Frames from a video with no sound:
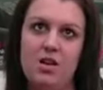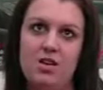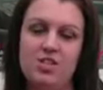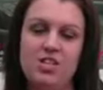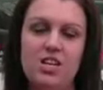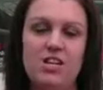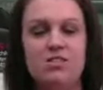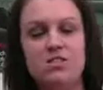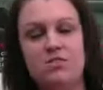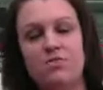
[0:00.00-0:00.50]

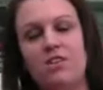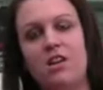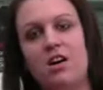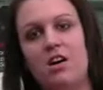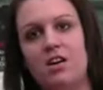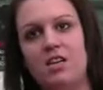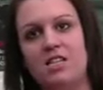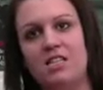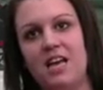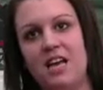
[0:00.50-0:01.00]
Shelter
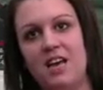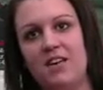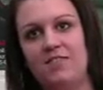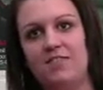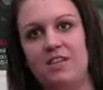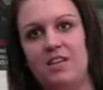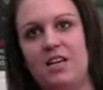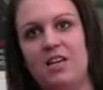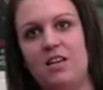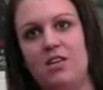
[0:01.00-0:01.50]
relies
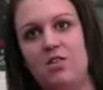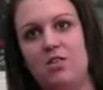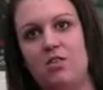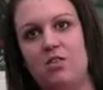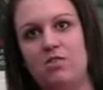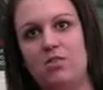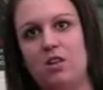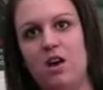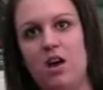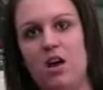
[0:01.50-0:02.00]
heavily
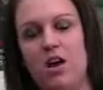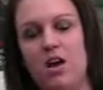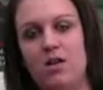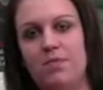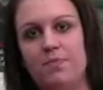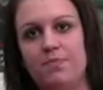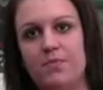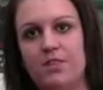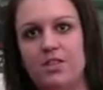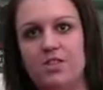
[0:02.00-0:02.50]

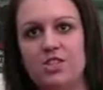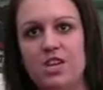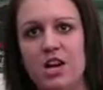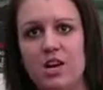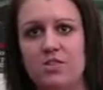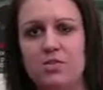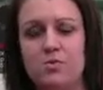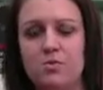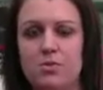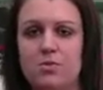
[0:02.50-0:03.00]
on
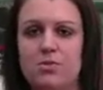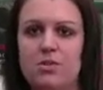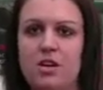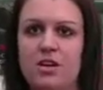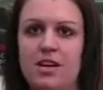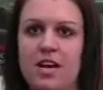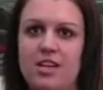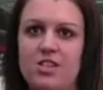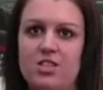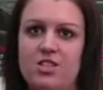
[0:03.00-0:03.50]
charitable
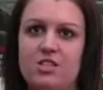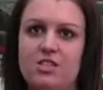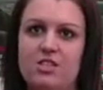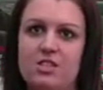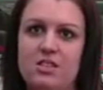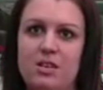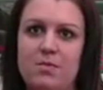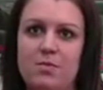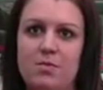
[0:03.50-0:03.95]
donations,